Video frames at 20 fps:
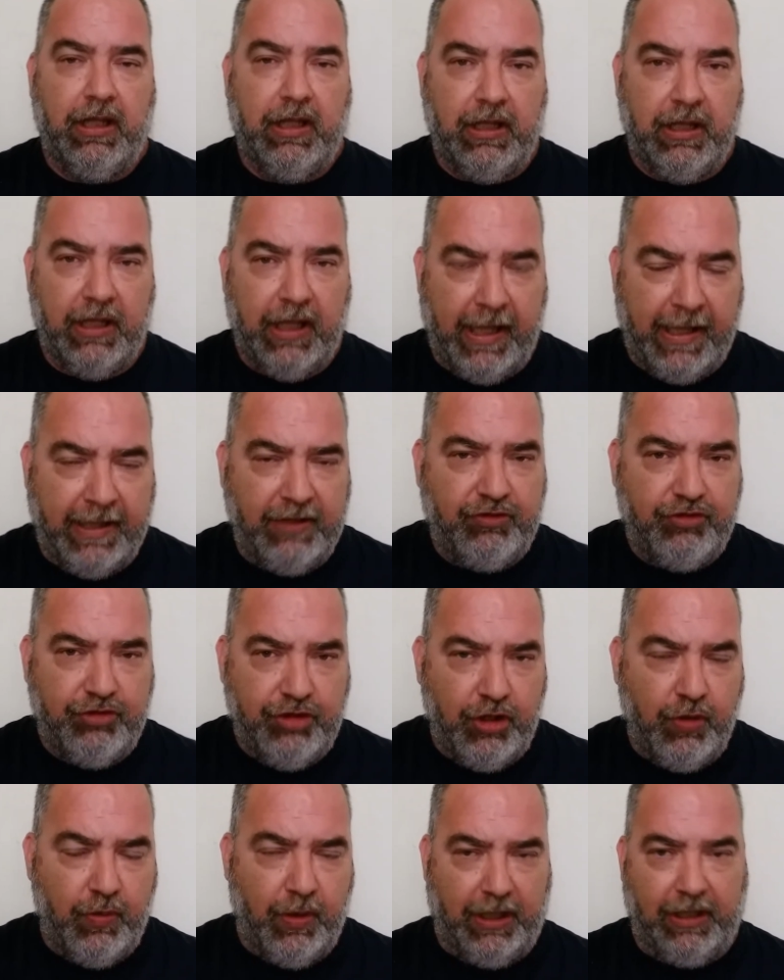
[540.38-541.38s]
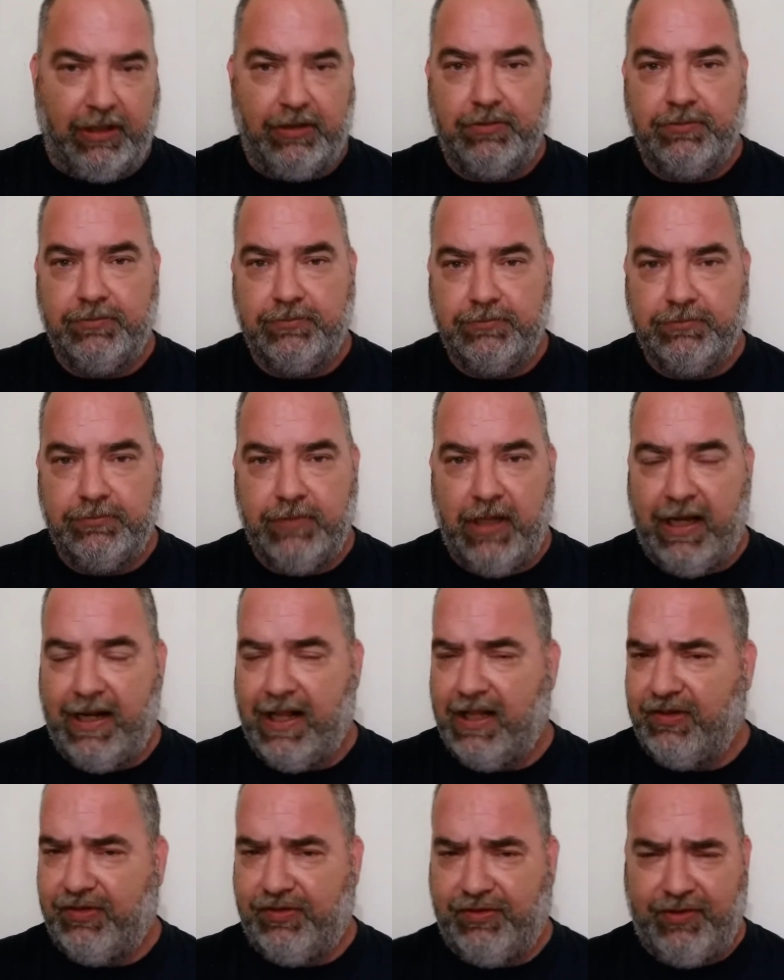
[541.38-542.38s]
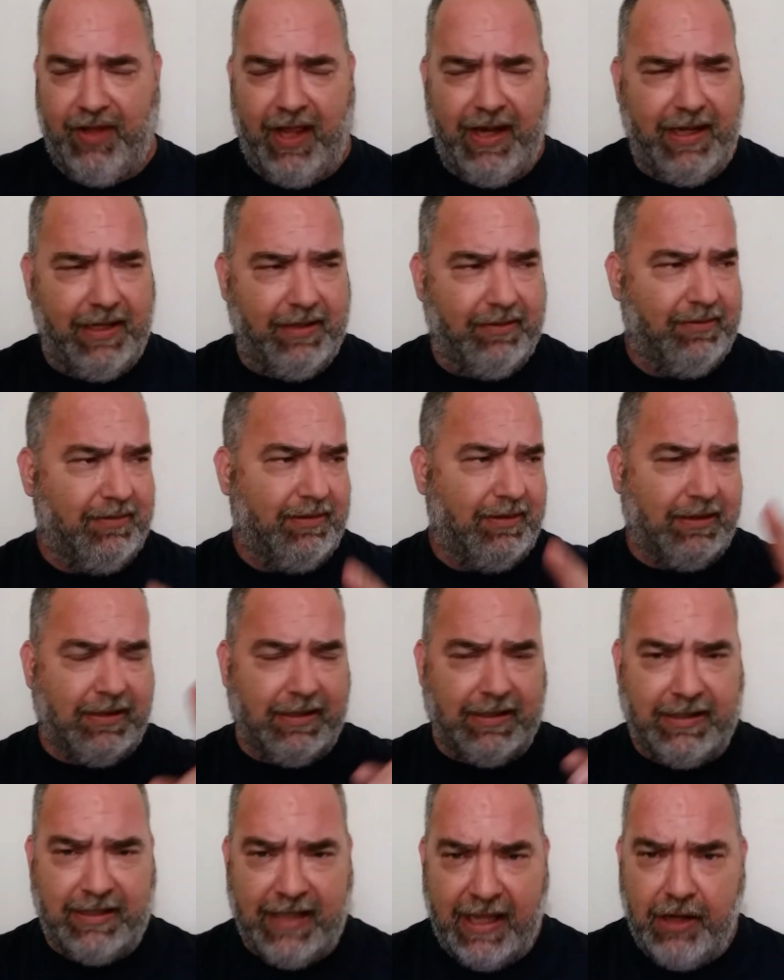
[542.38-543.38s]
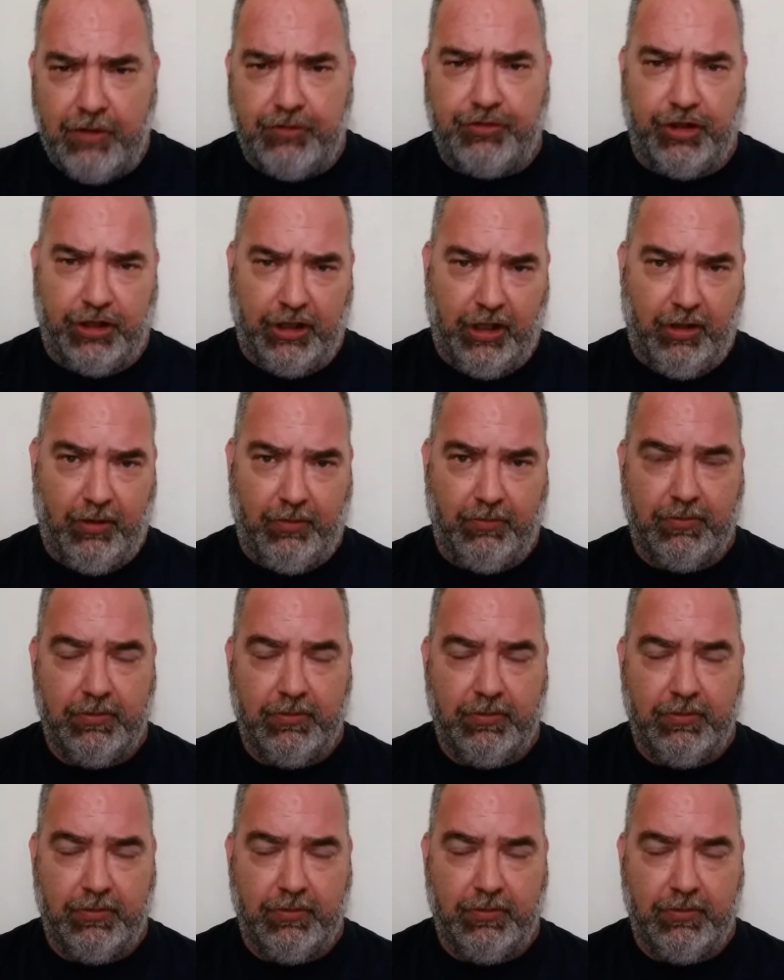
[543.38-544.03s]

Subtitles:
He's doing, and I said it years ago,